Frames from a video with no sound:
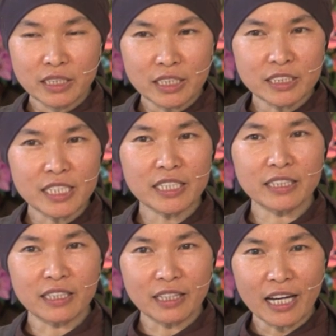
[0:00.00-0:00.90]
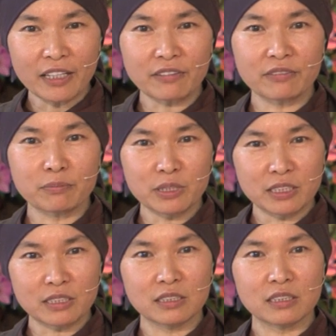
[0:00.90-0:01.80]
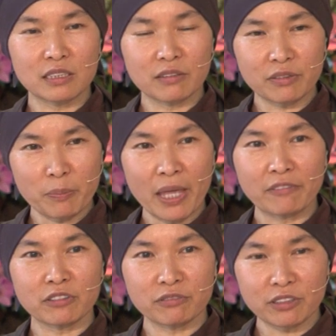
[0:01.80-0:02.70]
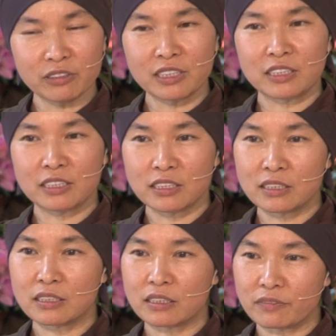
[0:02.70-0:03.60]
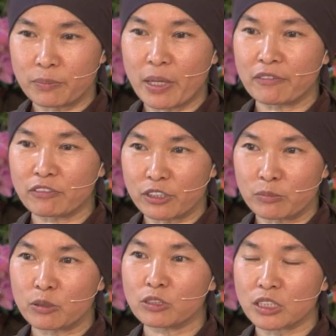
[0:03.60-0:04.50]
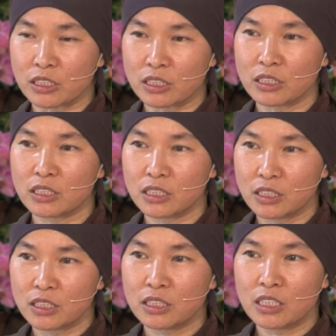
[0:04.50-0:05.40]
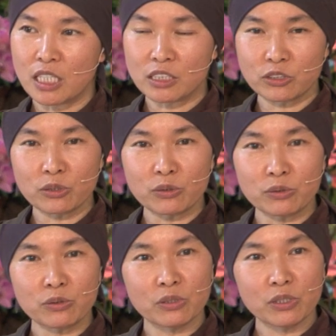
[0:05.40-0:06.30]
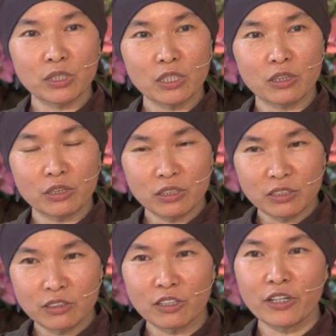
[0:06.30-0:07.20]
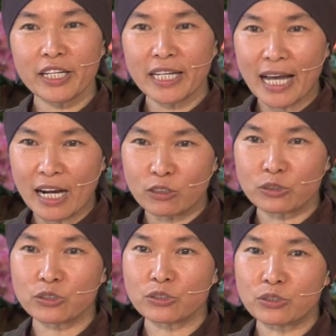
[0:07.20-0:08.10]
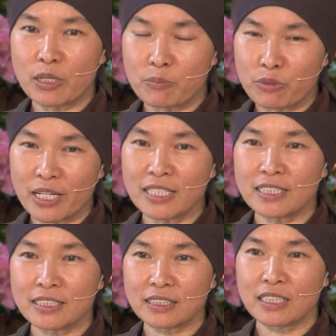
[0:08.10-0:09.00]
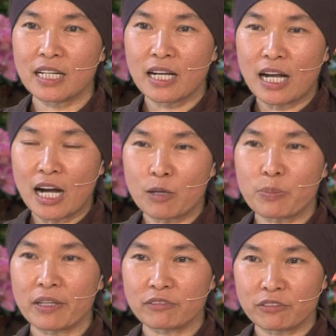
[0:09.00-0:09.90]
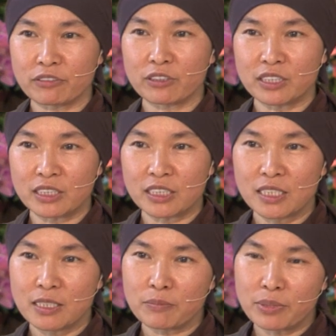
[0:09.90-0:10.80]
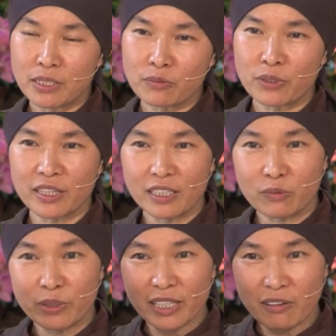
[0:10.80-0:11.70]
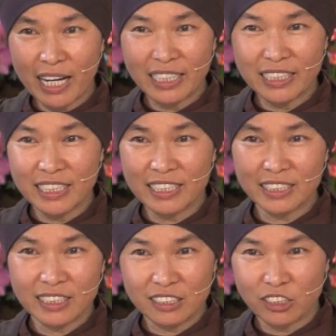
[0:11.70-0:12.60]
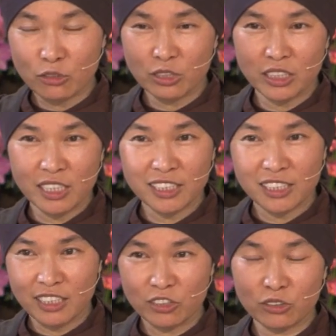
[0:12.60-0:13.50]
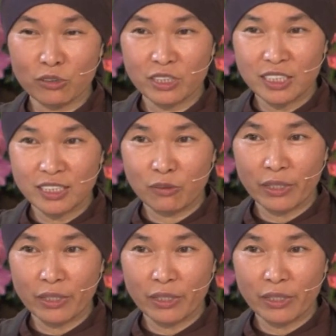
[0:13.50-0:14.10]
can take their life because of a painful feeling, of a painful emotion. And so learning how to embrace our painful feeling, being with it, with our ideas and association and stories that